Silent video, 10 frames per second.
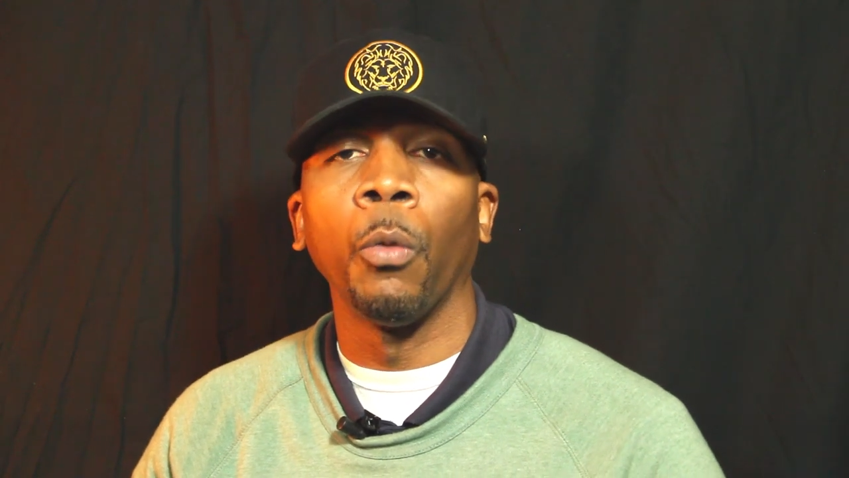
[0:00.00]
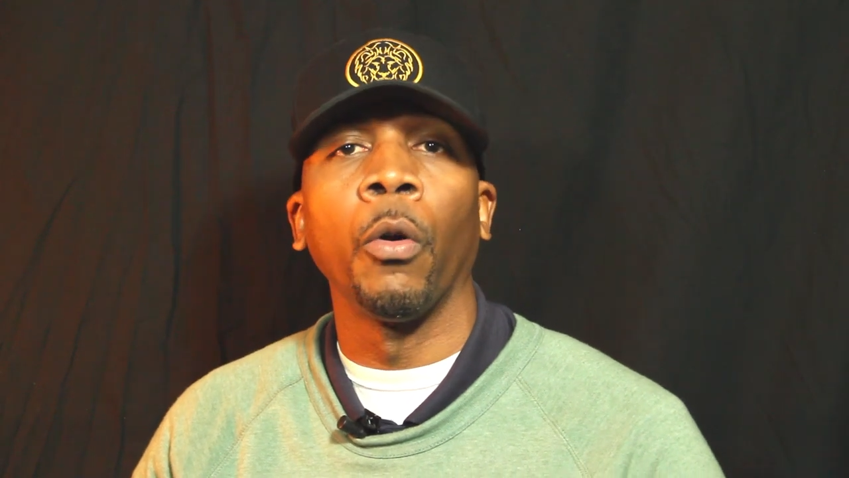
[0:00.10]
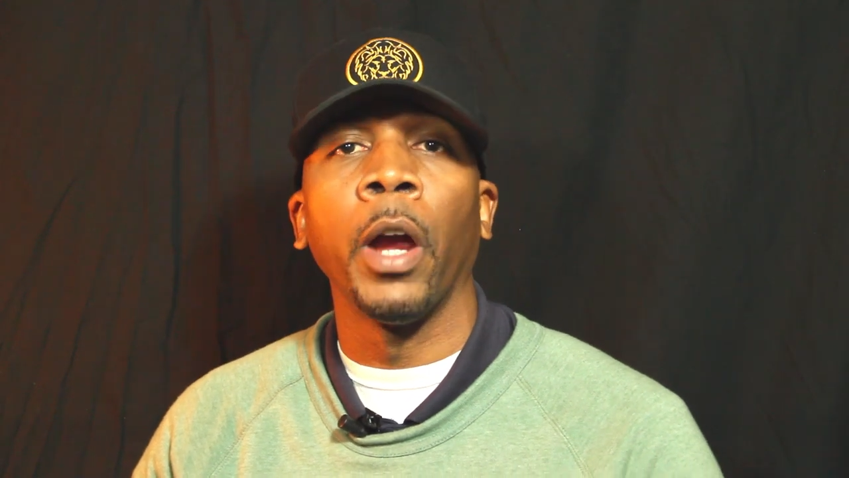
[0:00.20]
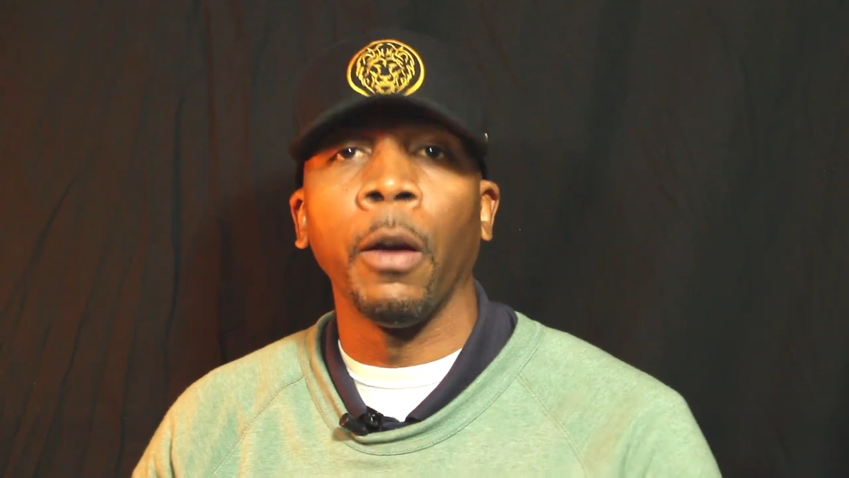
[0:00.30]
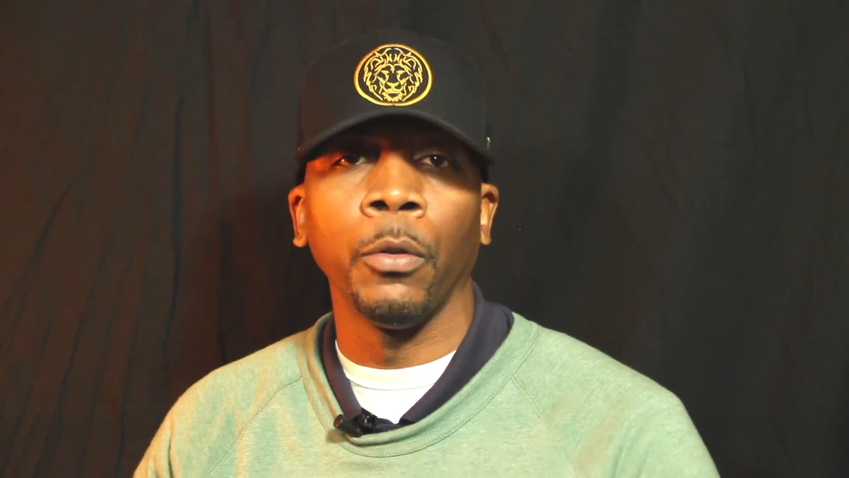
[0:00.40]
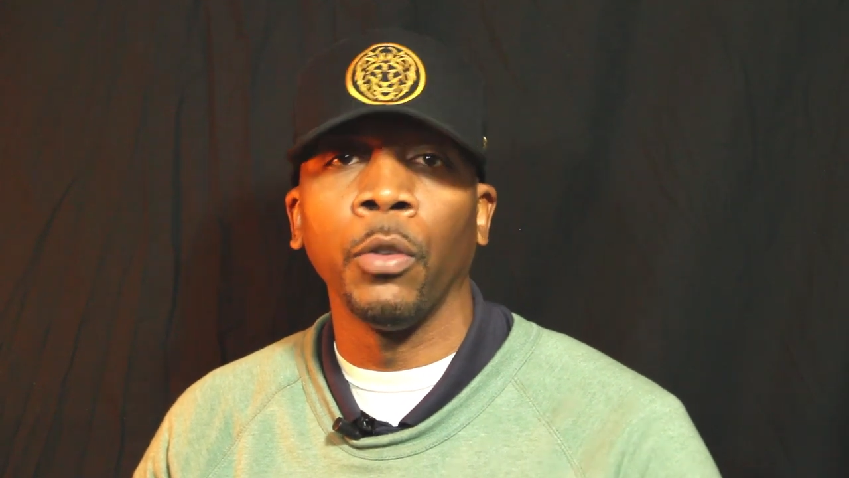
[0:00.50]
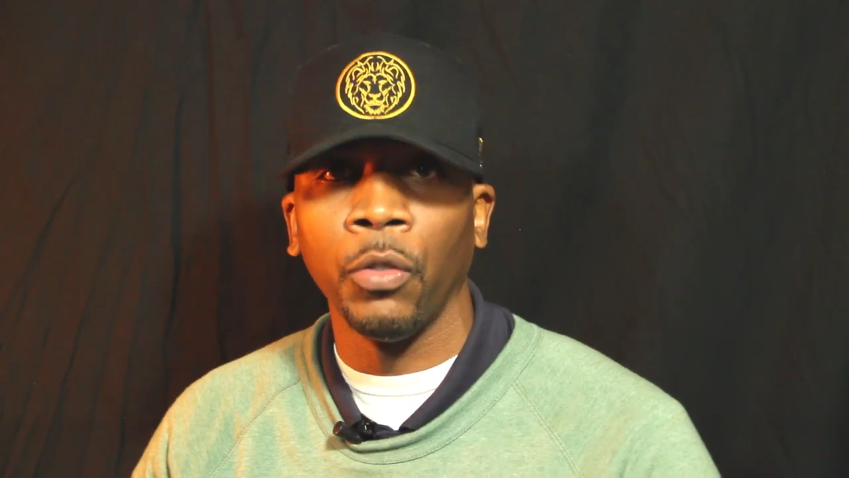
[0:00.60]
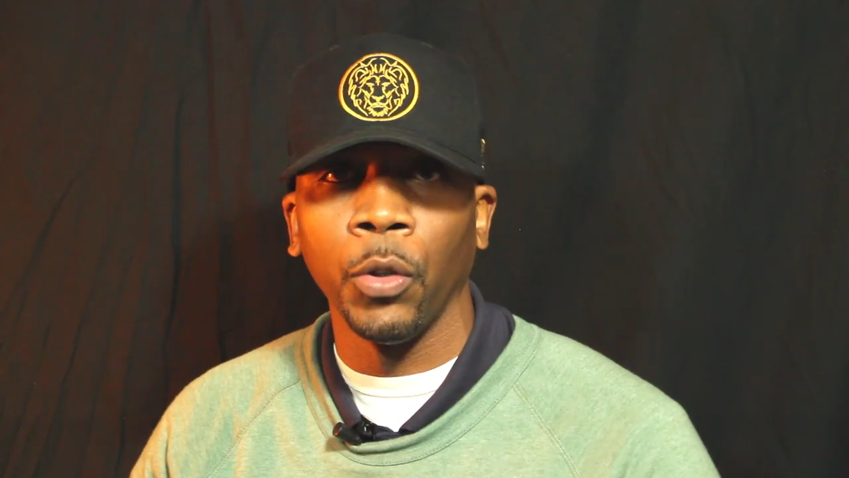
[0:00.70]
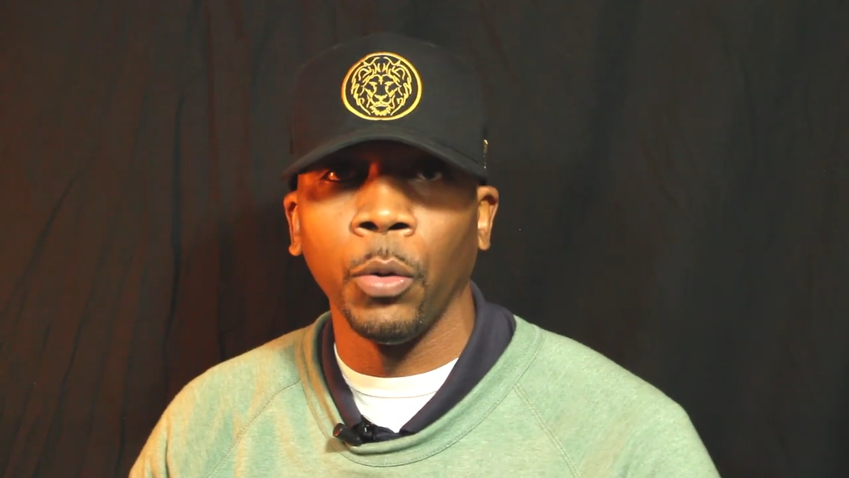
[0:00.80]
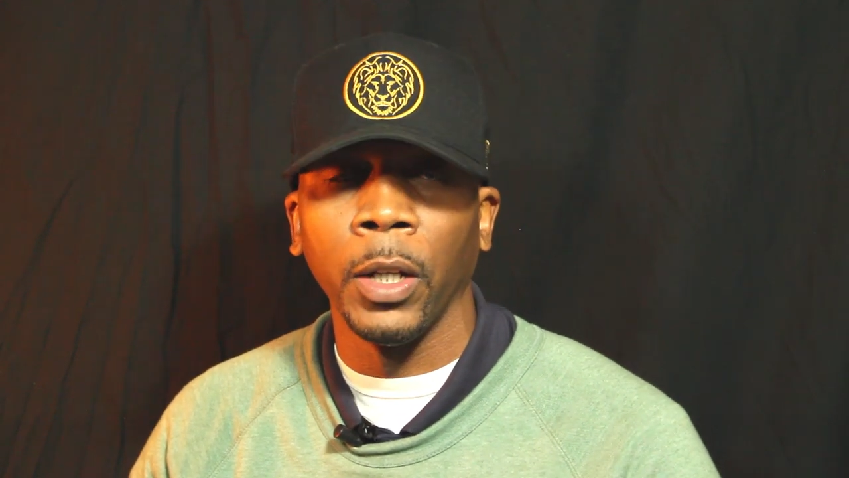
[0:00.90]
wherever you're
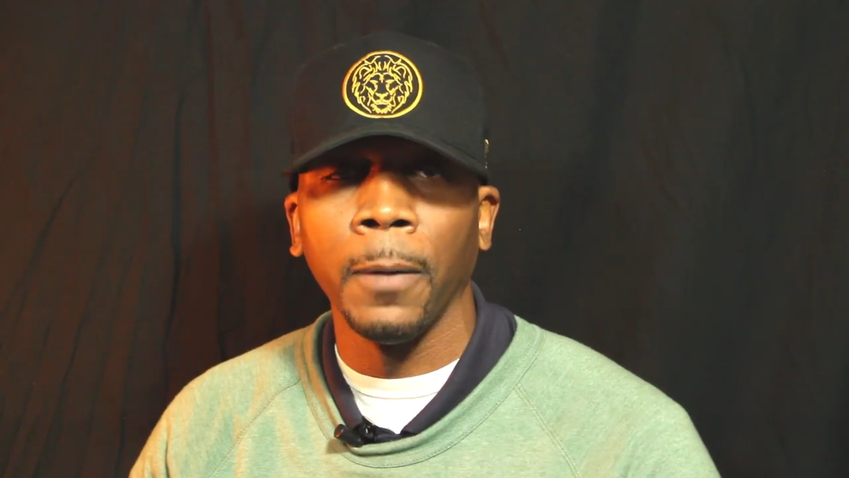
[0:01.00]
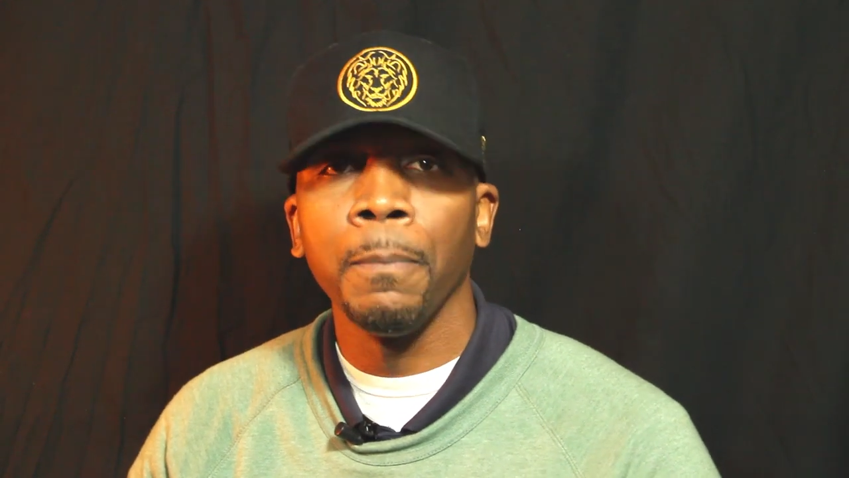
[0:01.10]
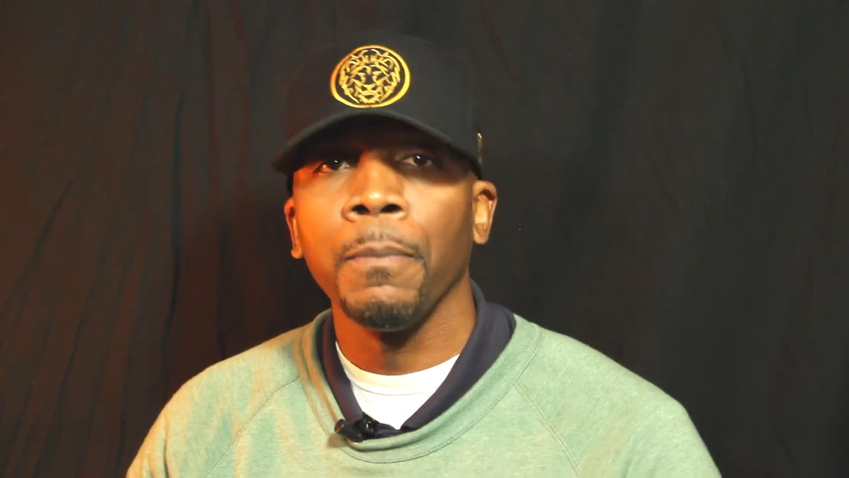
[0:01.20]
shooting.